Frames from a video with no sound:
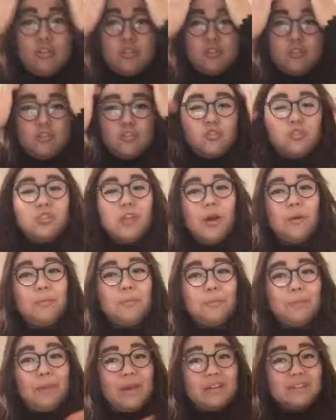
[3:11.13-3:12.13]
so
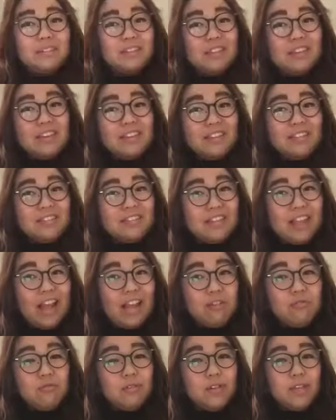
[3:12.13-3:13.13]
basically
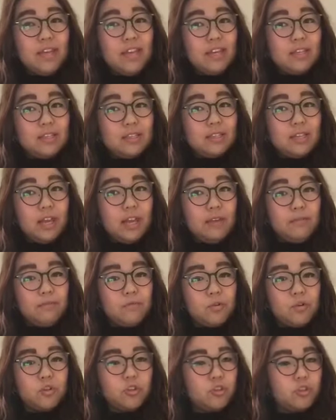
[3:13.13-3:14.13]
now it's time
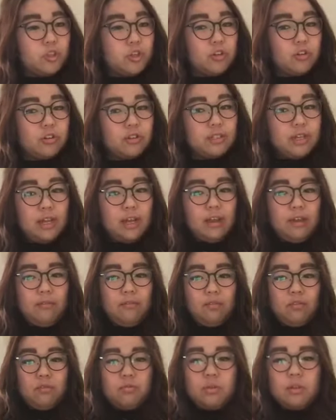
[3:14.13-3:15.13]
for sugar time.
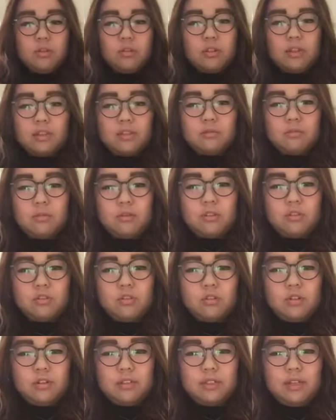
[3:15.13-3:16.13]
For real, that's why
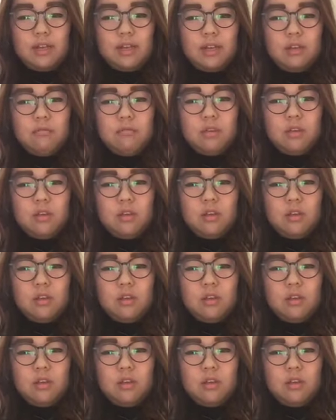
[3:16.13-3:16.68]
sugar time.